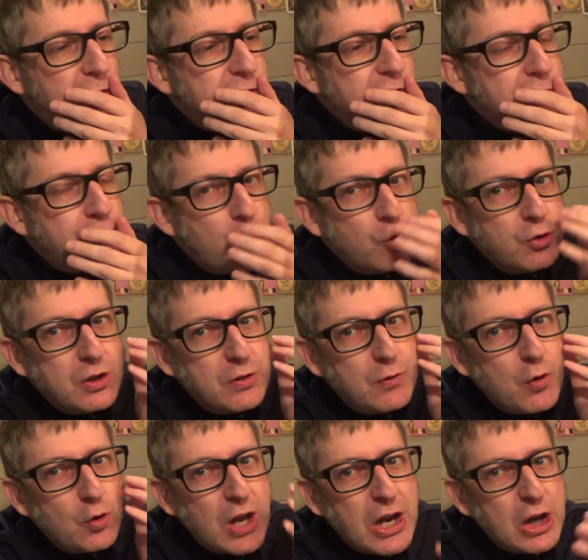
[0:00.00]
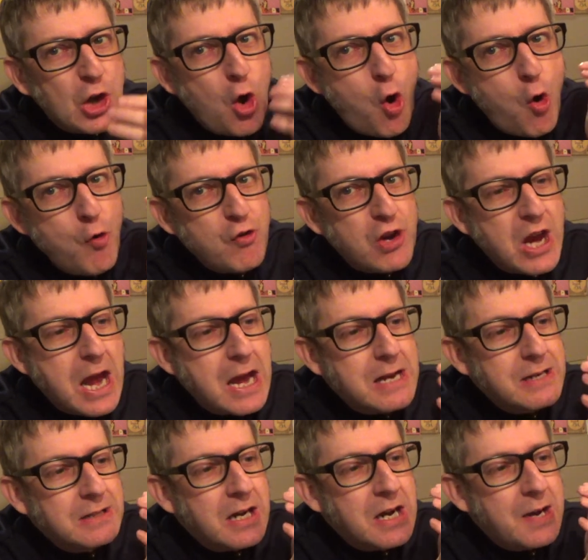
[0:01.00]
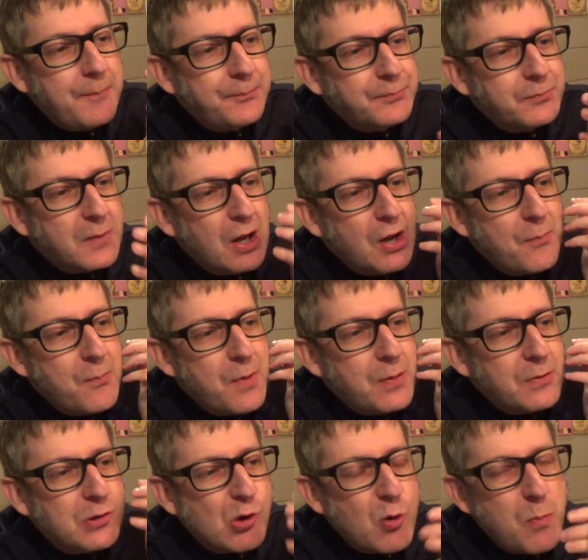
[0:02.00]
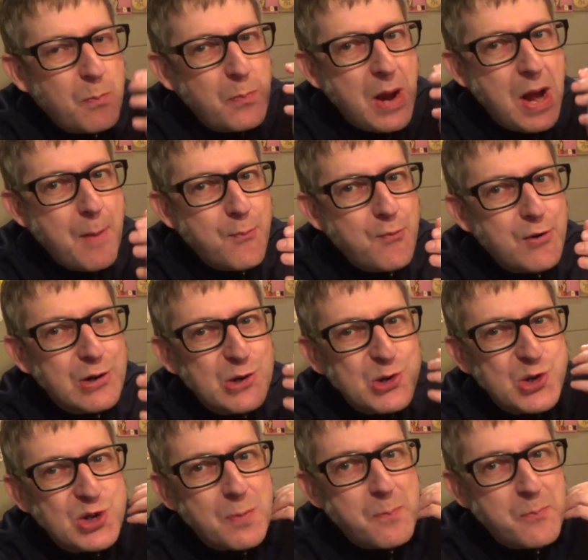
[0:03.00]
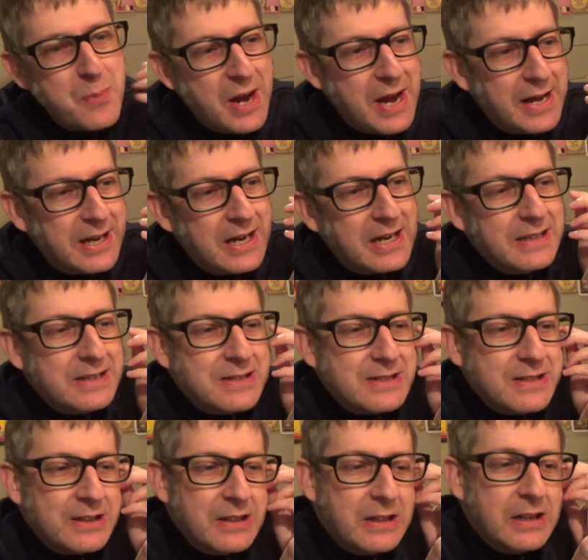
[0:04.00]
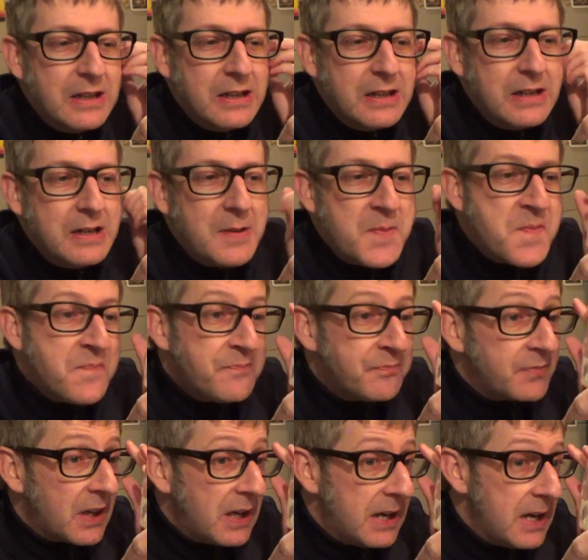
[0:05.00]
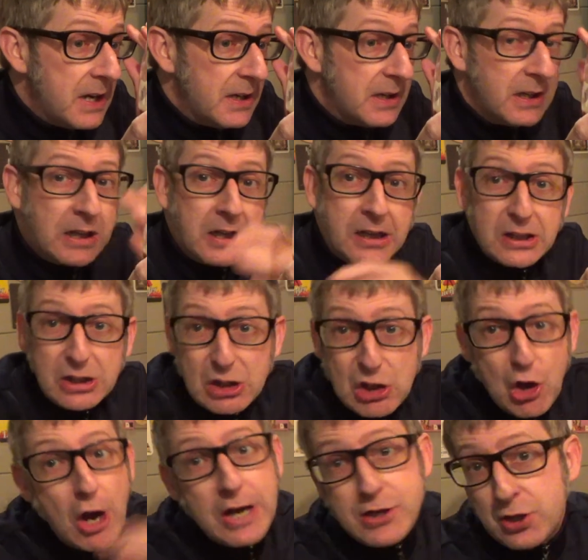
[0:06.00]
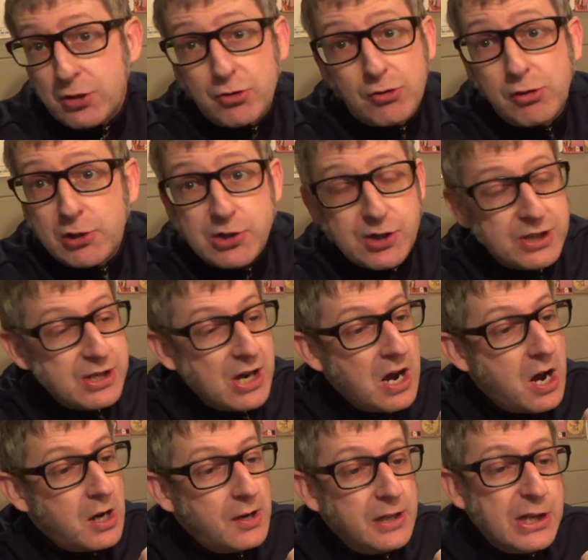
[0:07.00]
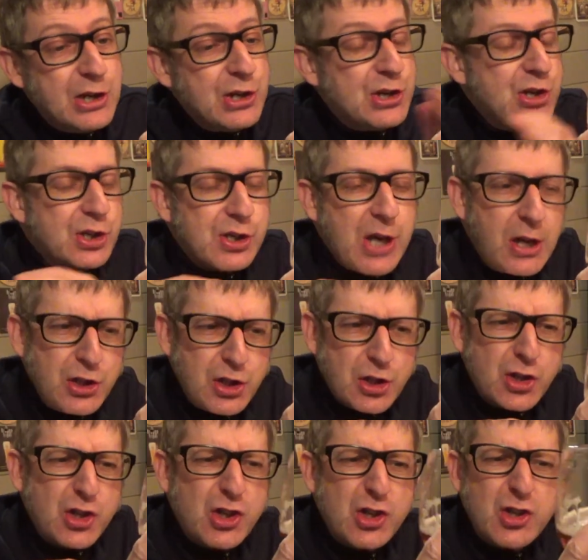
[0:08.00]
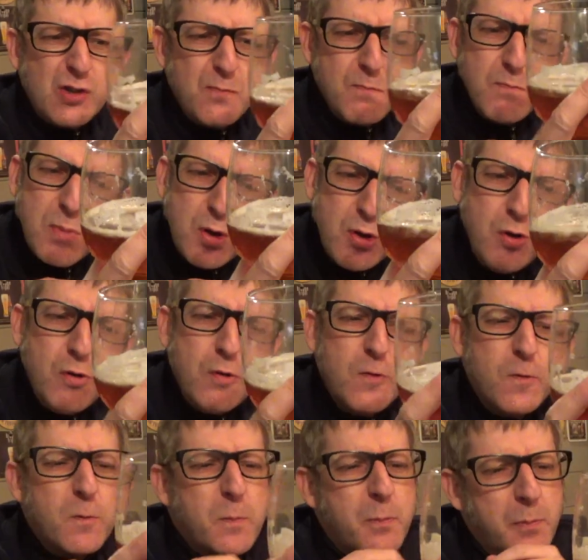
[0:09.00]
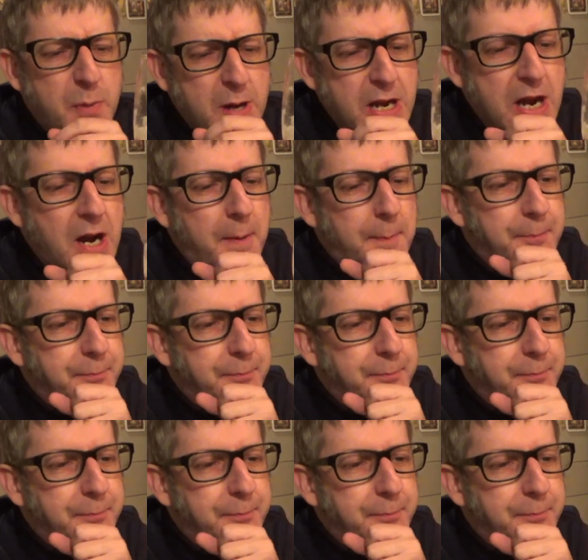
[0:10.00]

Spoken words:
you've got that coriander and sort of pepperiness at the back end. It glides across the tongue. It is such a smooth beer.